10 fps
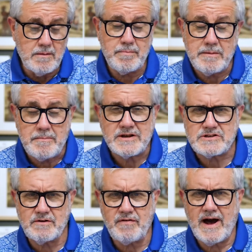be
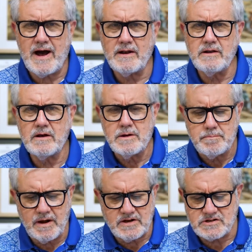mystified
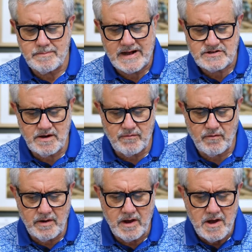because of my
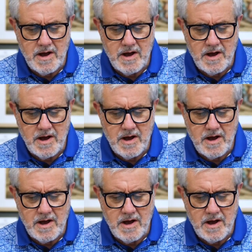suffering,